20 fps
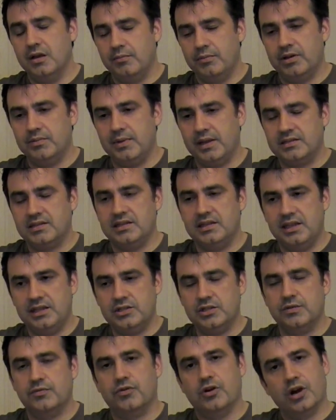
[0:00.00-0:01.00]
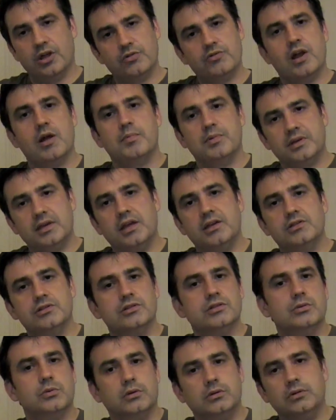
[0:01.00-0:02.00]
but it makes it easier for other
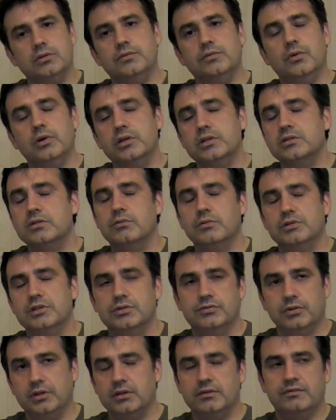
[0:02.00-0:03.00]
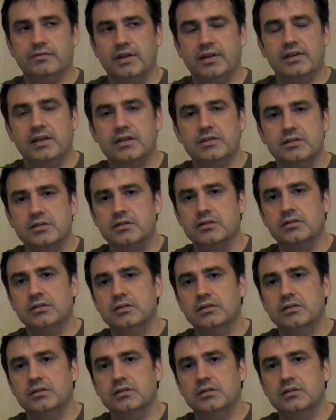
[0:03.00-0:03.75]
applications to include voice, which is really fantastic.